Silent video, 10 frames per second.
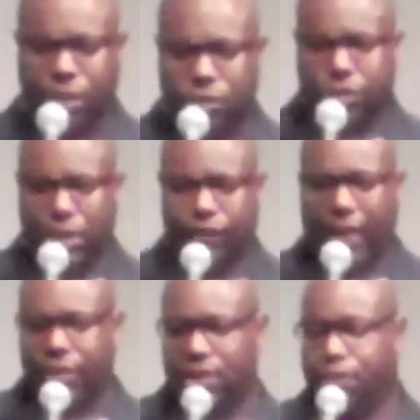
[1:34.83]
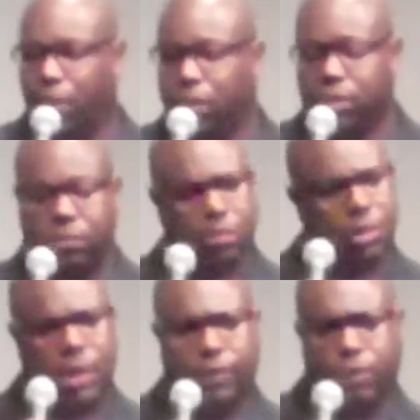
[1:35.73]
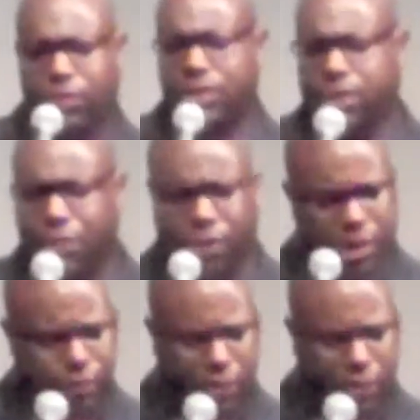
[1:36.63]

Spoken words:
she found this book. And I thought, what's this book? And I